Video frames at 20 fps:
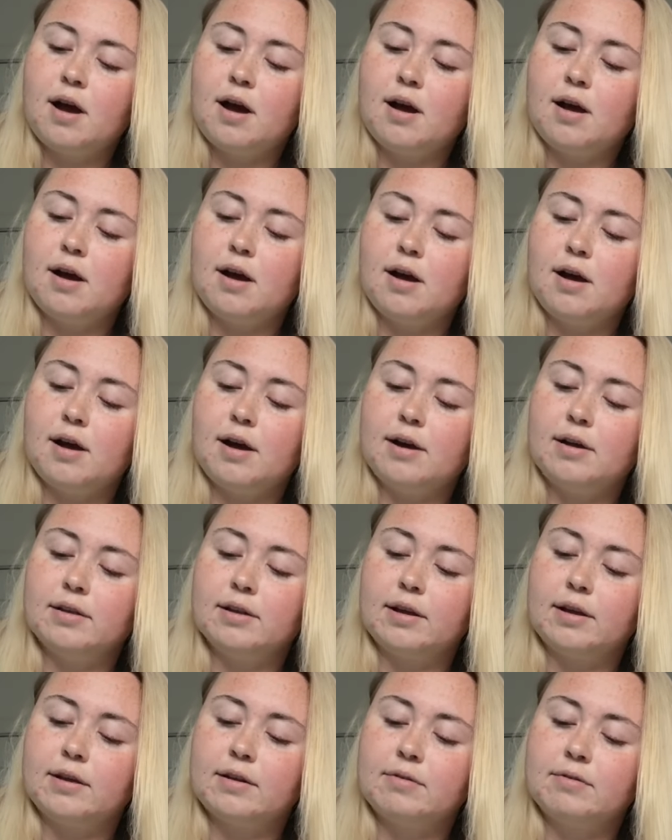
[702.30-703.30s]
I
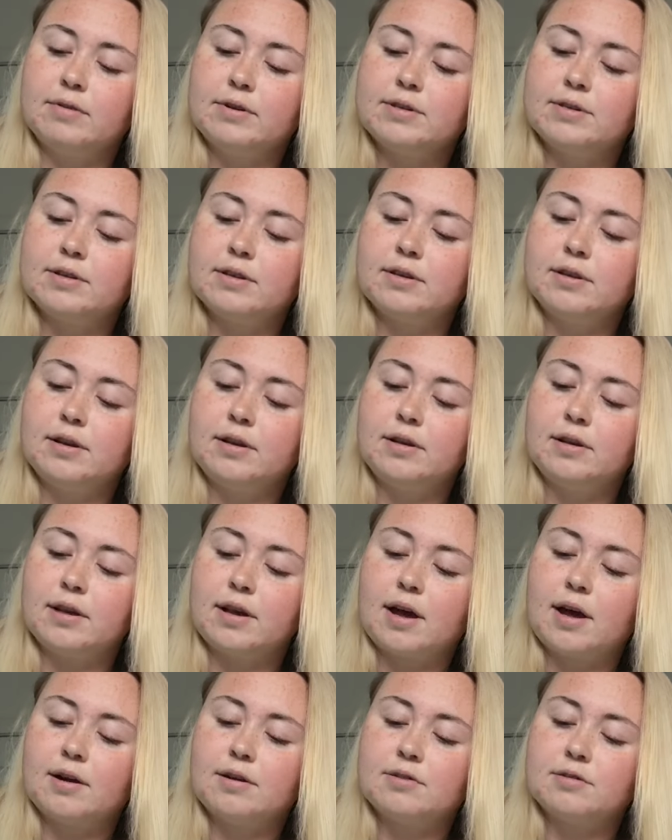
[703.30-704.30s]
like recently like
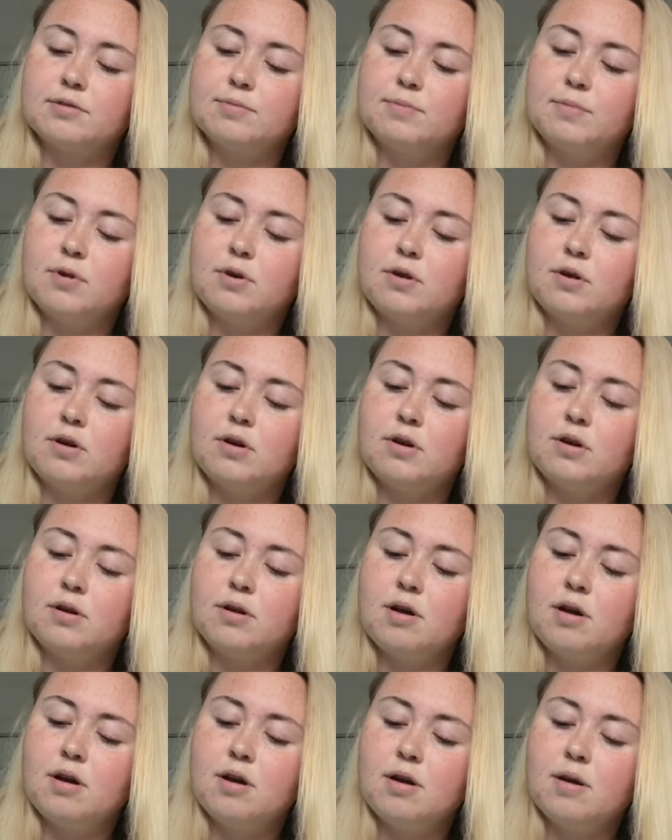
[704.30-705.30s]
had a small
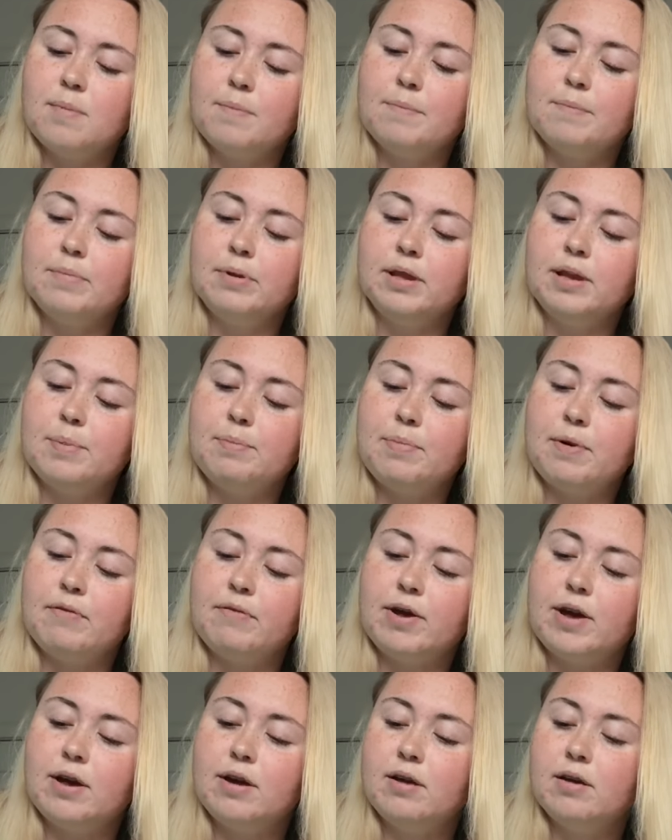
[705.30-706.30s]
blip of
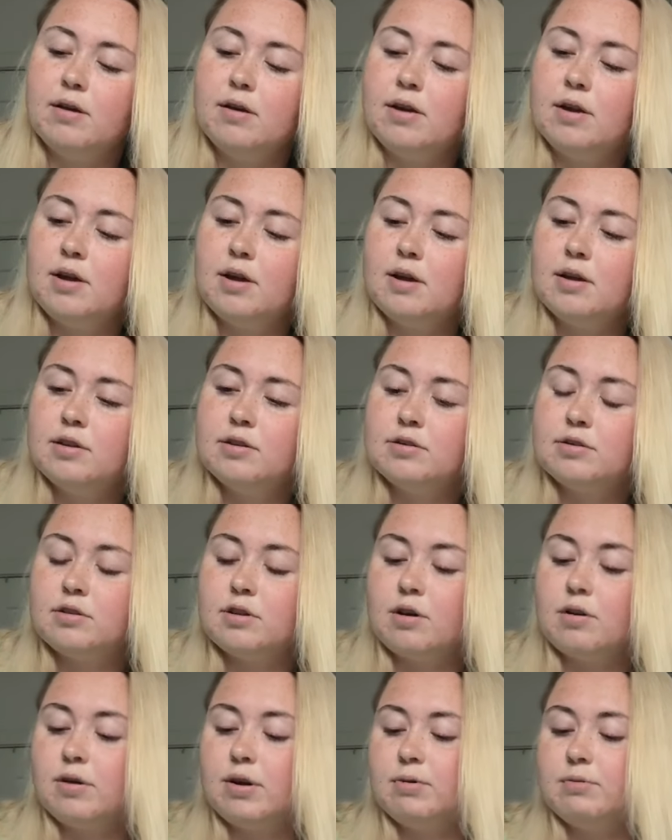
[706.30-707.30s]
it
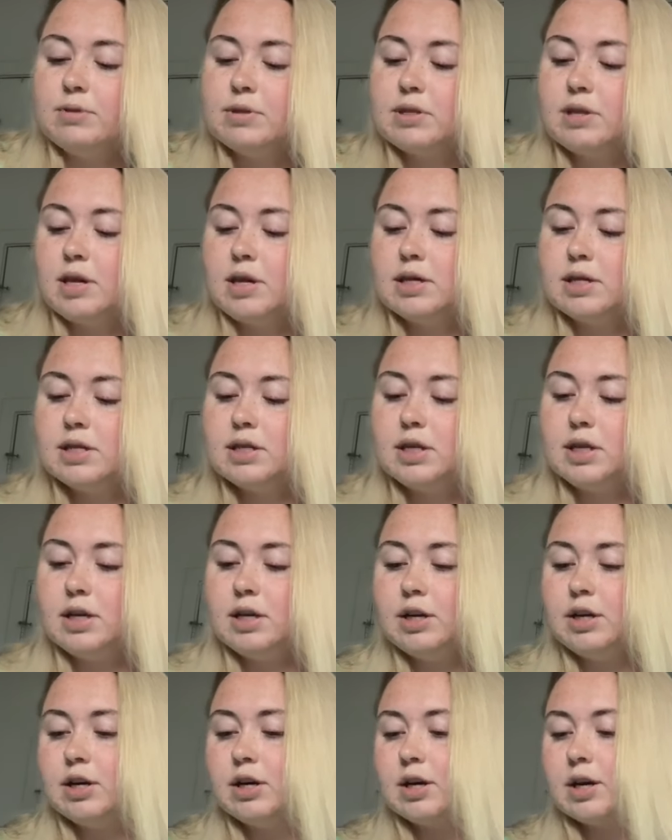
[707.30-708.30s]
so it was nice to
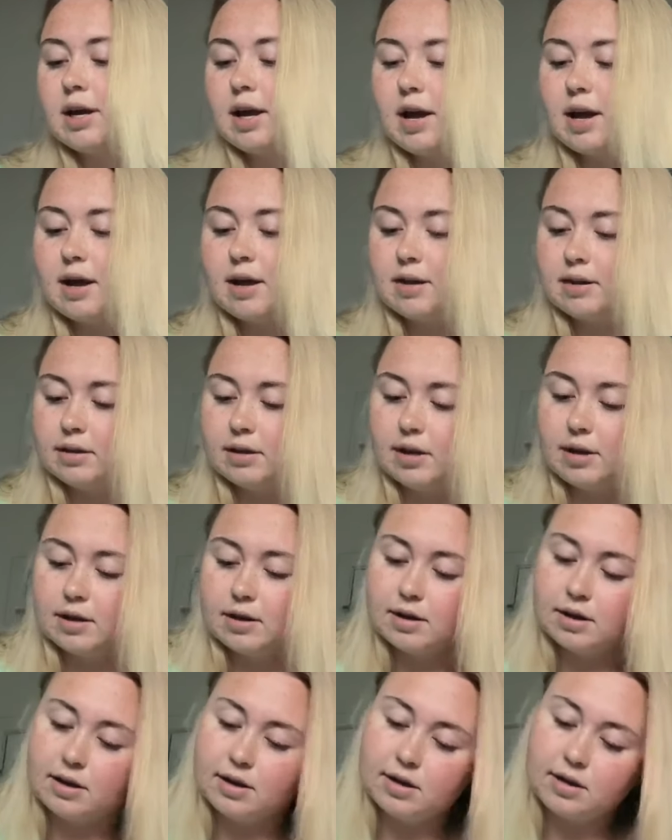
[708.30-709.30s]
hear again like
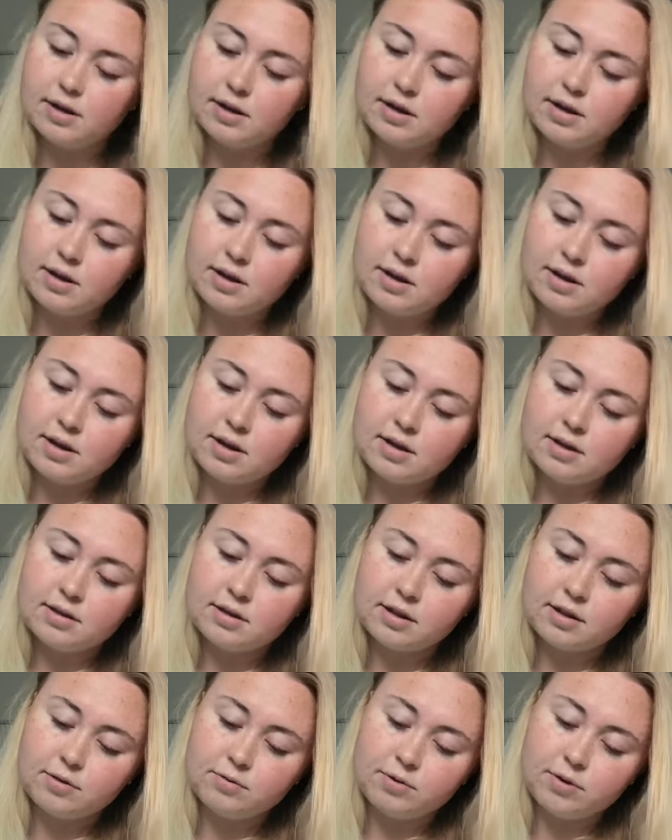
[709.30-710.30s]

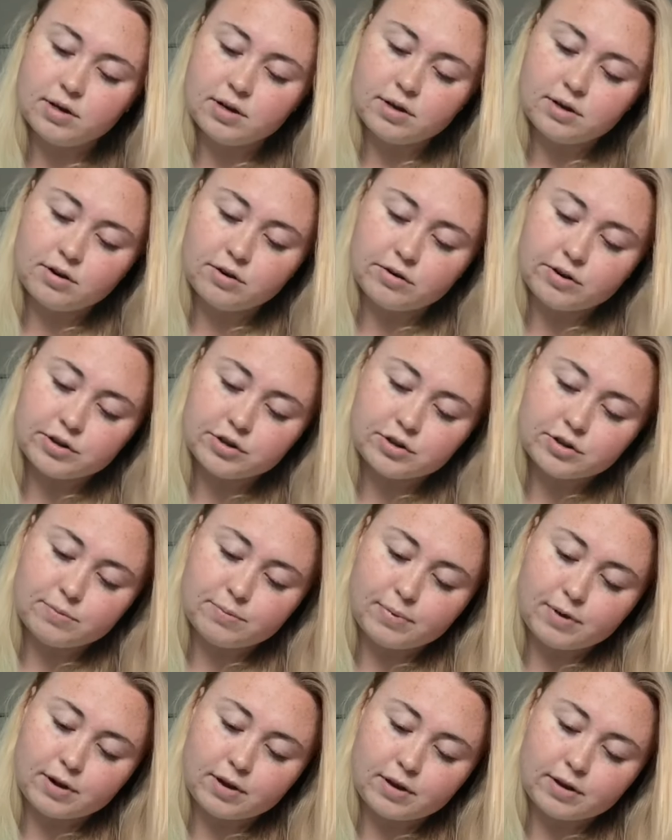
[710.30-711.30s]
that you need to nourish your
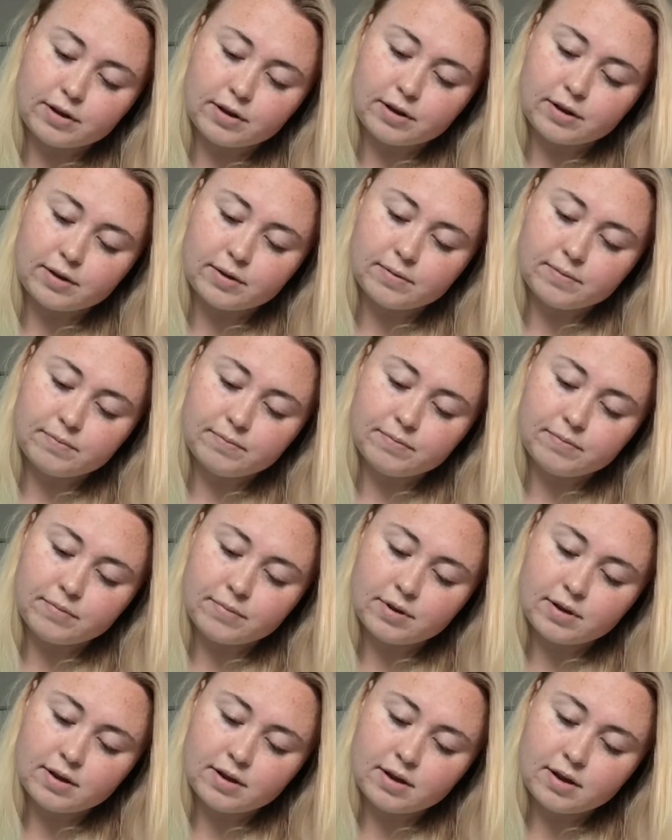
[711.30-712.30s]
body
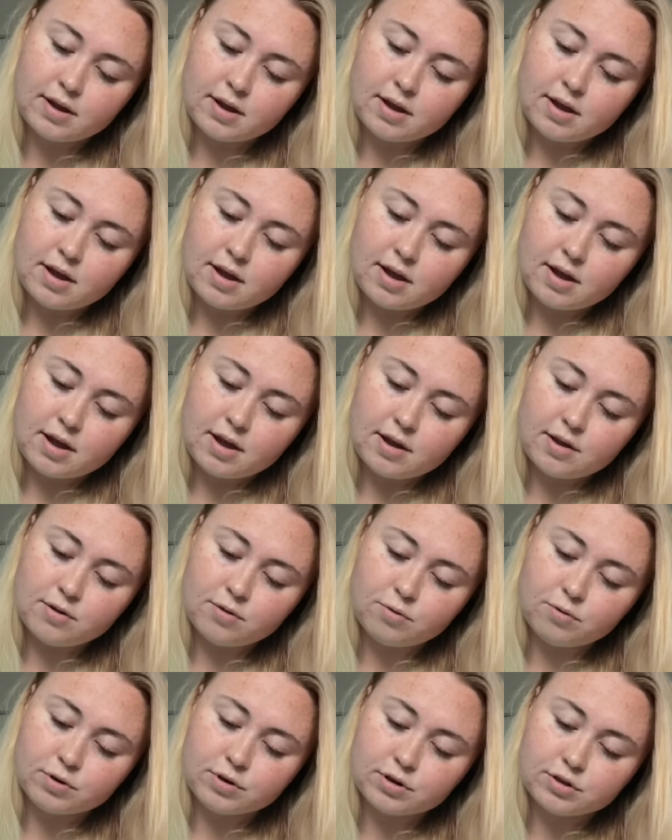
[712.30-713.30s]
in
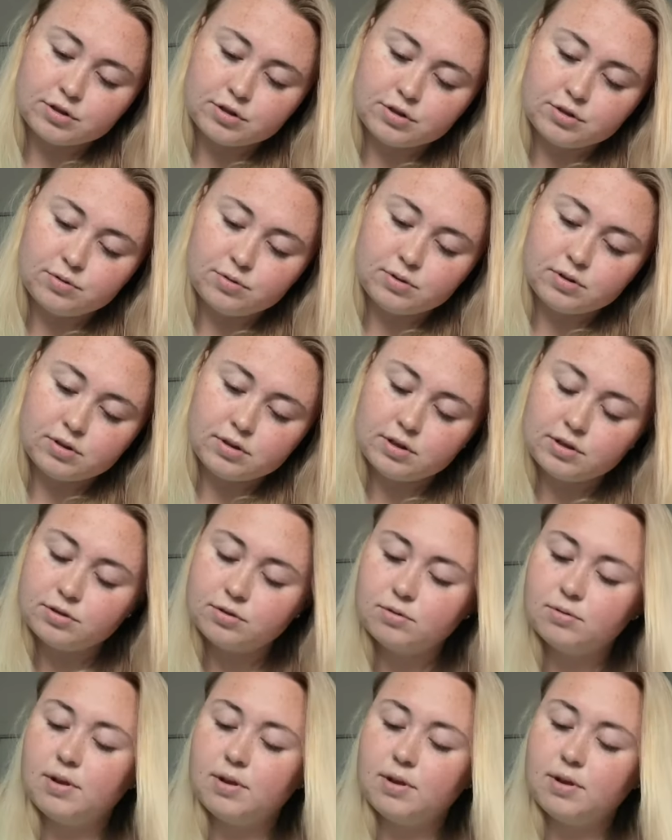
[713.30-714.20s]
order to do the things you